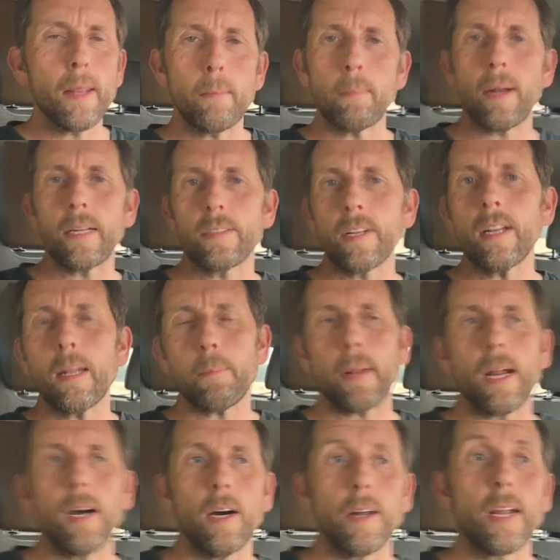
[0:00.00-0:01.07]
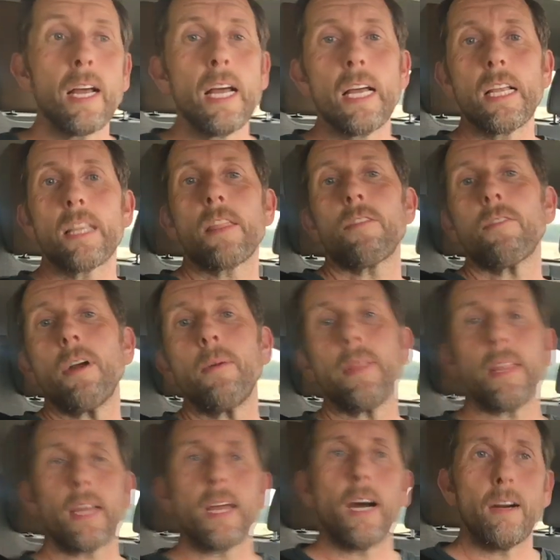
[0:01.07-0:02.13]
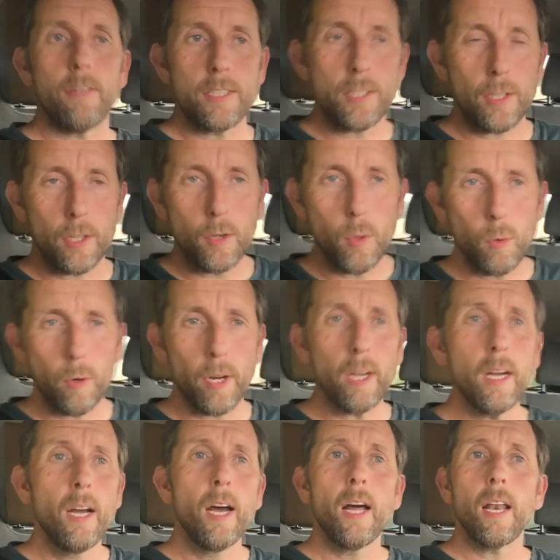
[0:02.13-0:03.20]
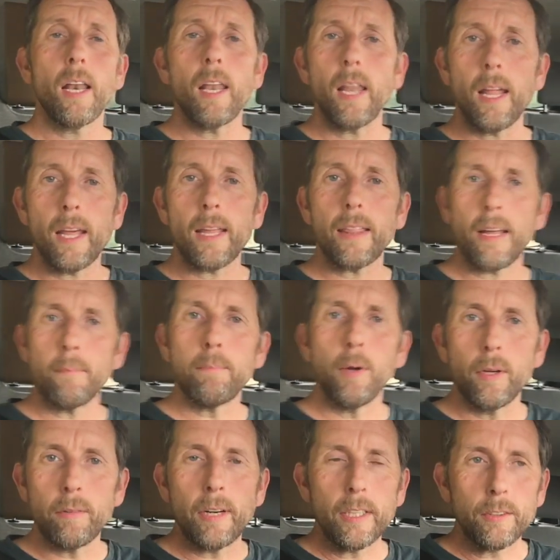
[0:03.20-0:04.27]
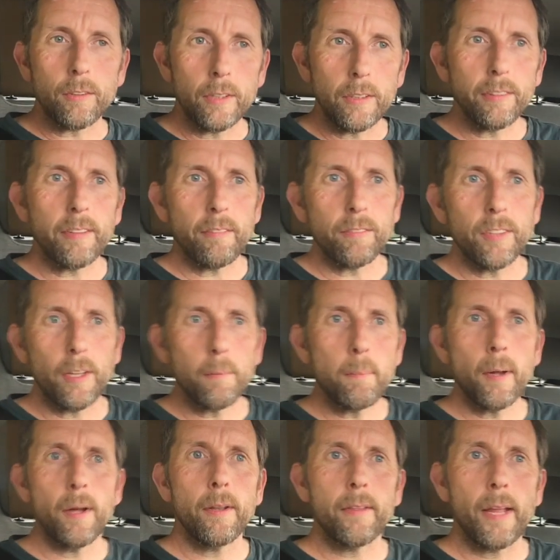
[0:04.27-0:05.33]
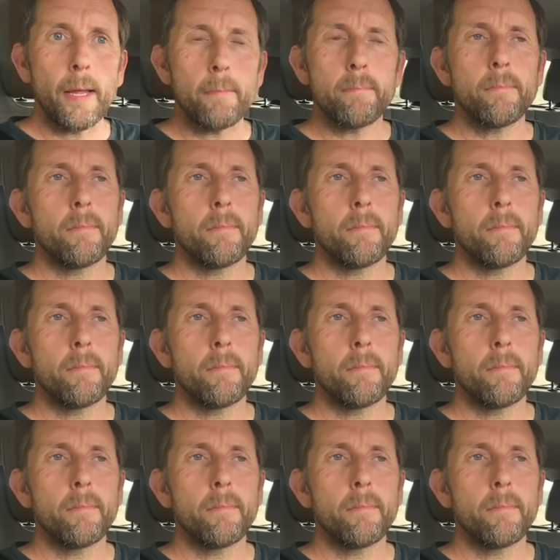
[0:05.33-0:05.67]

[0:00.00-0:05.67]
the brakes a little bit harder, throwing the car into the corner like that boy racer on his 17th birthday.